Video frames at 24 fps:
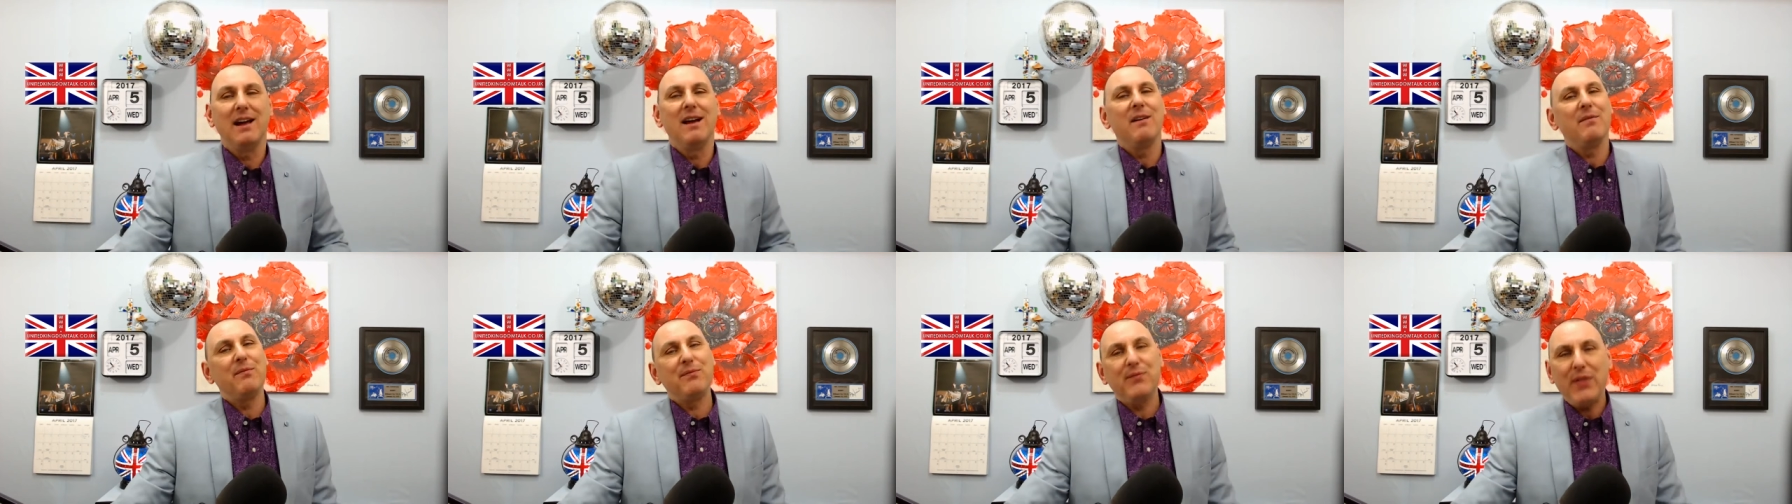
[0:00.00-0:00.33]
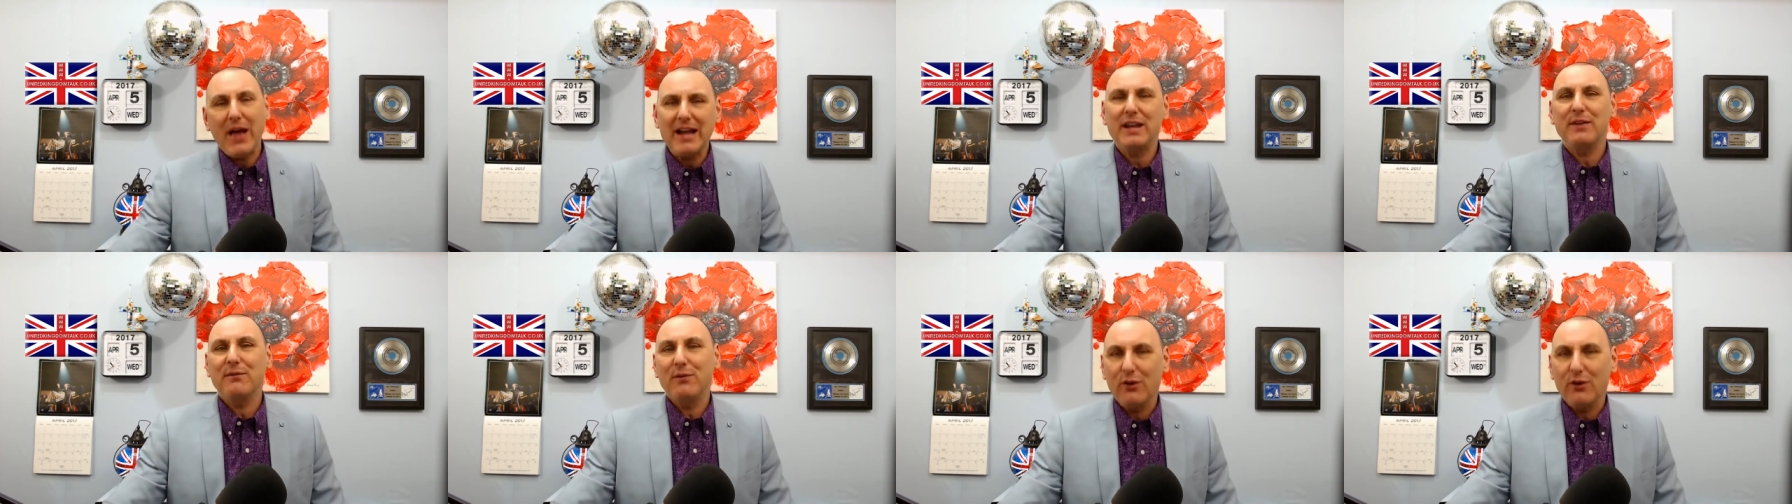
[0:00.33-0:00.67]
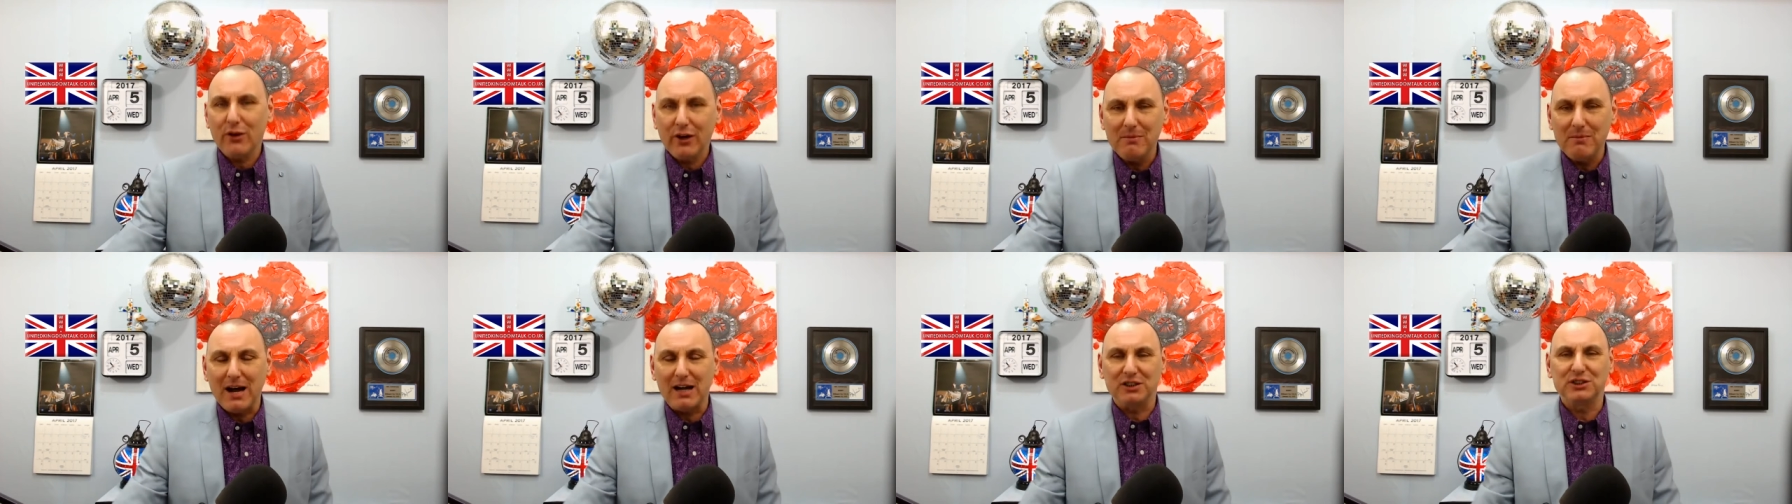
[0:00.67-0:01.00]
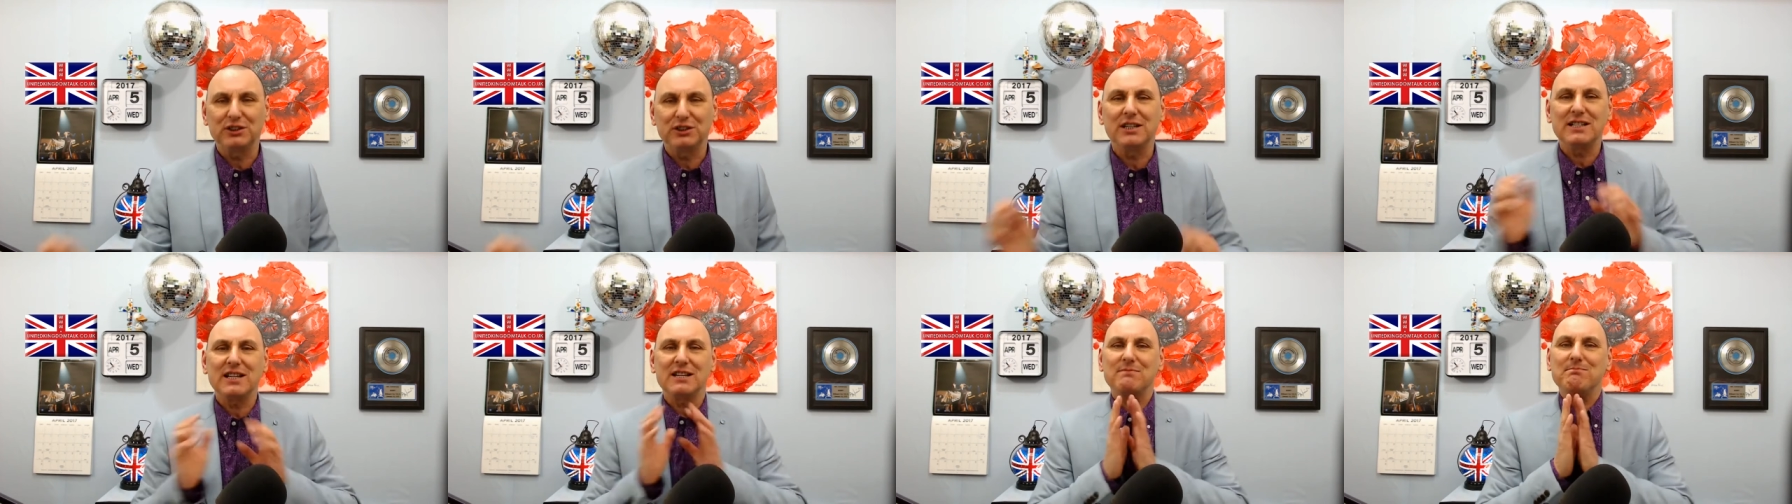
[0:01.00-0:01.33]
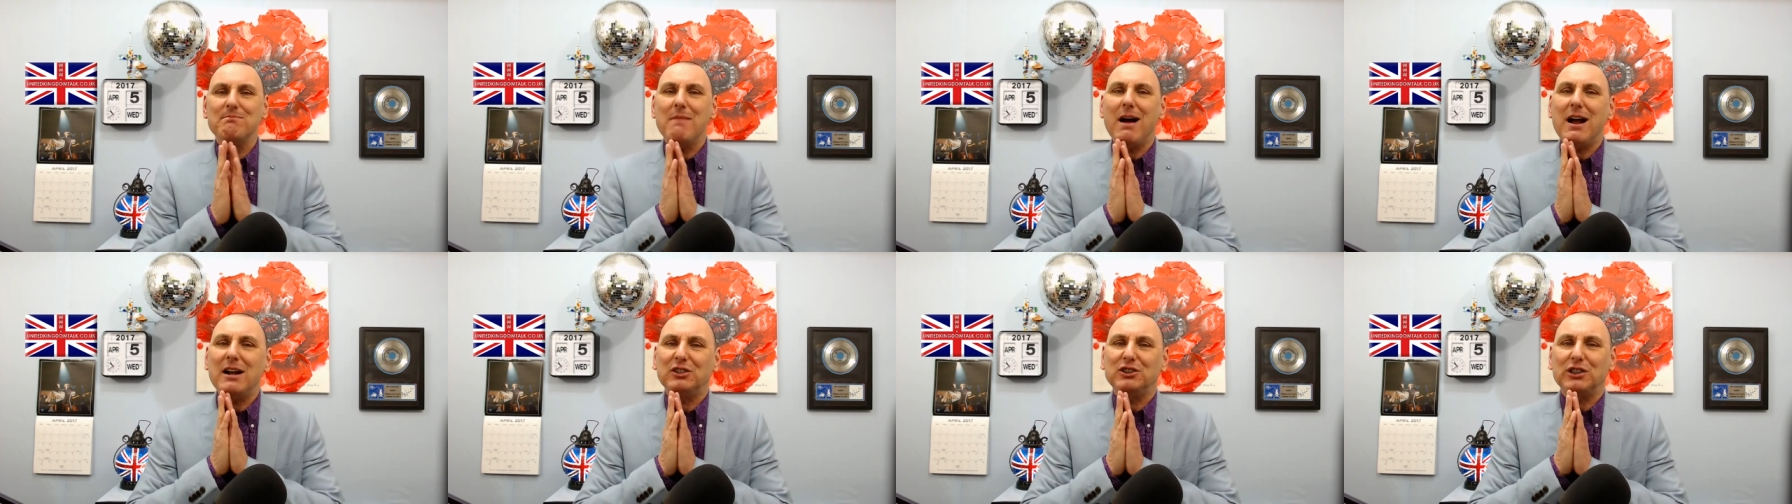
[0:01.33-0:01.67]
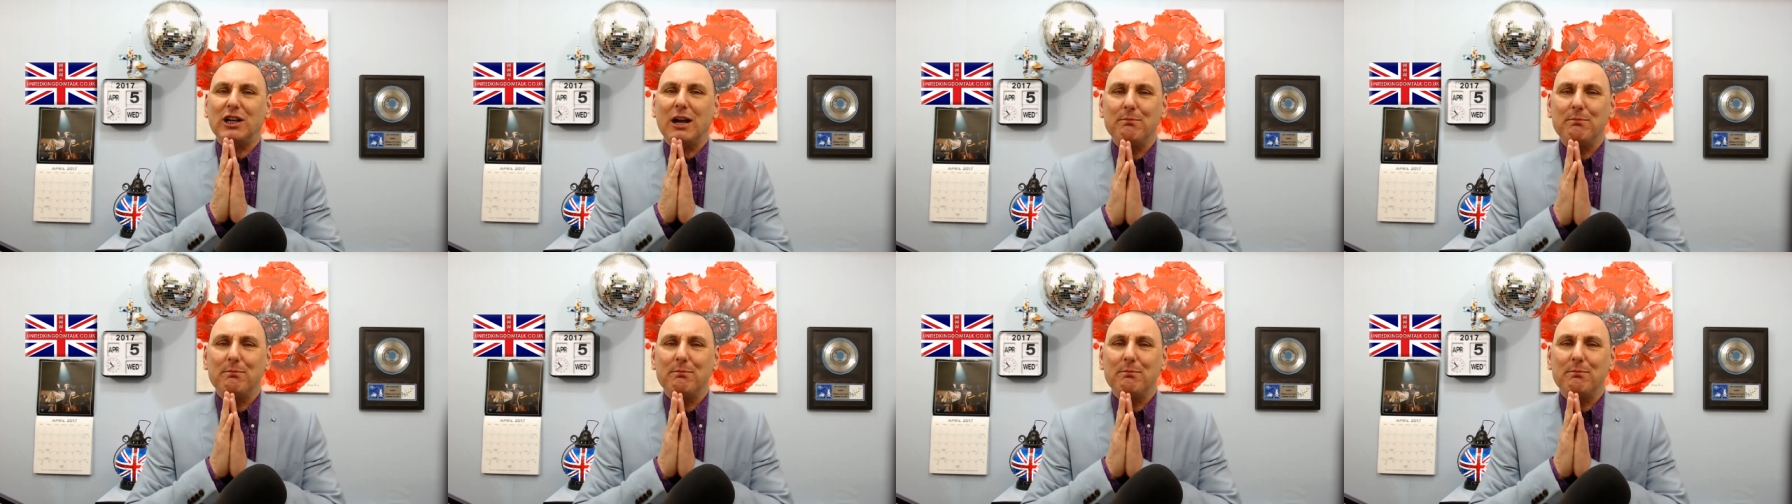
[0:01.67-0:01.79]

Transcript: Thank you very much. This is much